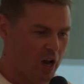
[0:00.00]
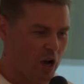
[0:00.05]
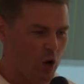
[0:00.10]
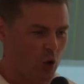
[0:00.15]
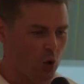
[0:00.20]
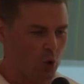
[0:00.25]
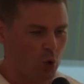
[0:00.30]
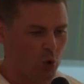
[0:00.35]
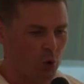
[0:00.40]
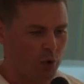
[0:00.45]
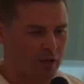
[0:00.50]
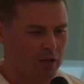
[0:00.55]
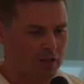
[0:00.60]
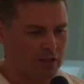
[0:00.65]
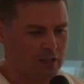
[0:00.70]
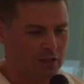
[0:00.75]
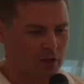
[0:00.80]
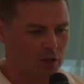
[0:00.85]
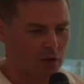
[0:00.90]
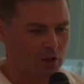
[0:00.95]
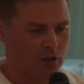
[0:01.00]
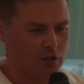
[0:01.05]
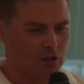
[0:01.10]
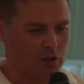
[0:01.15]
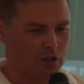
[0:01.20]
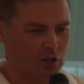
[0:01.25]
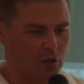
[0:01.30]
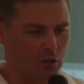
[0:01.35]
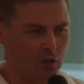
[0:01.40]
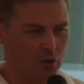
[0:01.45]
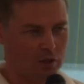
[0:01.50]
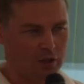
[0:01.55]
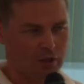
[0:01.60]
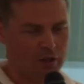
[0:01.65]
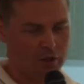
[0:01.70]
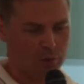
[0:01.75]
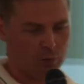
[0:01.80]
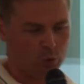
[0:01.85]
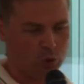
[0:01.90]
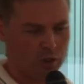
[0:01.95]
who is going to lead
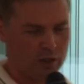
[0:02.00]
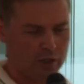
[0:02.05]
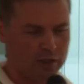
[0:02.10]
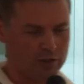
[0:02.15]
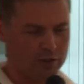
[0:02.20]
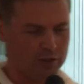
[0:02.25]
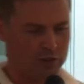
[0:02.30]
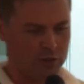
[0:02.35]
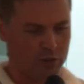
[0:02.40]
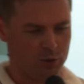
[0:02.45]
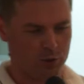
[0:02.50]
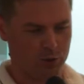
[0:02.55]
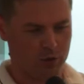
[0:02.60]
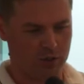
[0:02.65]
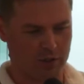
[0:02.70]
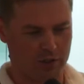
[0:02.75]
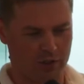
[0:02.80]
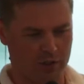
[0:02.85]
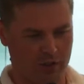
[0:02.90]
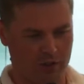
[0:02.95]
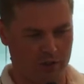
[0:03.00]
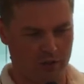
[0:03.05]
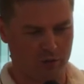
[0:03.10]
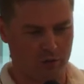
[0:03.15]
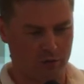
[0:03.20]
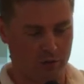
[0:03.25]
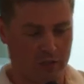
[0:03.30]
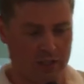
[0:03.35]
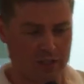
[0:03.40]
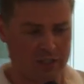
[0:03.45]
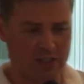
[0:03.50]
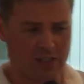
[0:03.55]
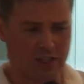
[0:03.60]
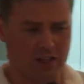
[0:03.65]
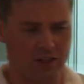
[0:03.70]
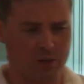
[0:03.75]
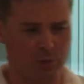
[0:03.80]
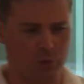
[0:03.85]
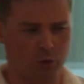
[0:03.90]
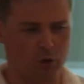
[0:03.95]
the product to the release,
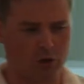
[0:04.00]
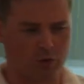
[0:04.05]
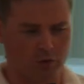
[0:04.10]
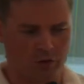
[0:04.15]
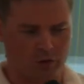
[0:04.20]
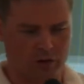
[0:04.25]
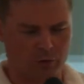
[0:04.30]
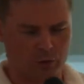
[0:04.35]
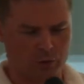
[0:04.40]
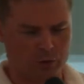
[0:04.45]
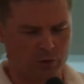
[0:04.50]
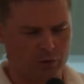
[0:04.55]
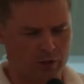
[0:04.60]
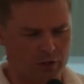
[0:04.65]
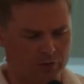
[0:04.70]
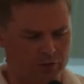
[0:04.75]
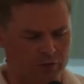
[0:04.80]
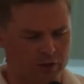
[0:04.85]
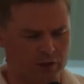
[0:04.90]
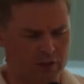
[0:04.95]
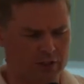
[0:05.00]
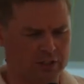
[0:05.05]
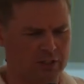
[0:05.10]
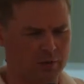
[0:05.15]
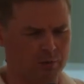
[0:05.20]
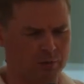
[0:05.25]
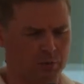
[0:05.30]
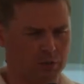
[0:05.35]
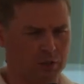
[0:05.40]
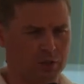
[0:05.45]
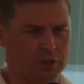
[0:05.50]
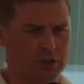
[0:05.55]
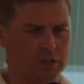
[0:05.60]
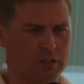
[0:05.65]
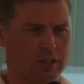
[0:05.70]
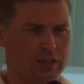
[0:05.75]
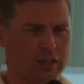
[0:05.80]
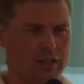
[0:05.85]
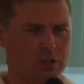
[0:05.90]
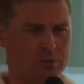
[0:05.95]
and the product was fairly simple. It's
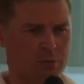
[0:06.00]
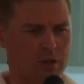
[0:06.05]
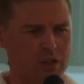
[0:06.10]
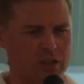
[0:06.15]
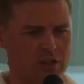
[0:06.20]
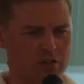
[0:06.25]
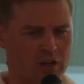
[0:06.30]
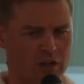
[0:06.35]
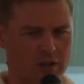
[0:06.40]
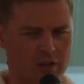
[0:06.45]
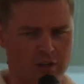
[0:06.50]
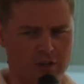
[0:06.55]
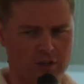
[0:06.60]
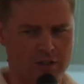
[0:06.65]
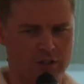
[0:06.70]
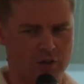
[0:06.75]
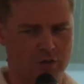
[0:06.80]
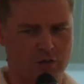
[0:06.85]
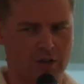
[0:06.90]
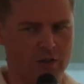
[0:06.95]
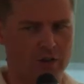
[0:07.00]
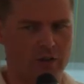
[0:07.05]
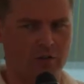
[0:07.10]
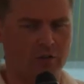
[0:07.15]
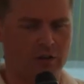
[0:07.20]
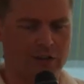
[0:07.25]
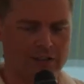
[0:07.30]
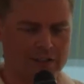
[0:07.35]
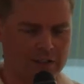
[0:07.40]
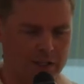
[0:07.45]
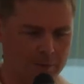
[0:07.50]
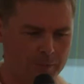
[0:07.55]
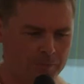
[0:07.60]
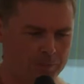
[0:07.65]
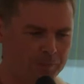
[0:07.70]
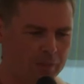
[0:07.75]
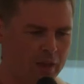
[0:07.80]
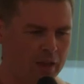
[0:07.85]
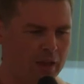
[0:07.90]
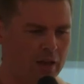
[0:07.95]
like expense tracker, so nothing fancy.
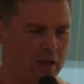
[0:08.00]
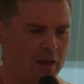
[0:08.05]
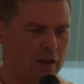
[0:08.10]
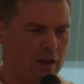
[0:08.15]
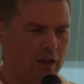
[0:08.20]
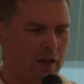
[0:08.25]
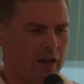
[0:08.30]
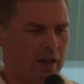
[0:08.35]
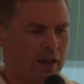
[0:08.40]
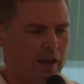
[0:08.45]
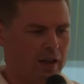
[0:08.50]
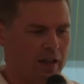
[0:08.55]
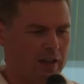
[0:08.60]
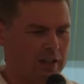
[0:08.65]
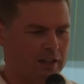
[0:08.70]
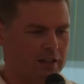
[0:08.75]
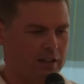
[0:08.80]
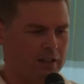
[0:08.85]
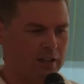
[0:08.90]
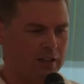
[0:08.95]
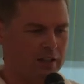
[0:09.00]
And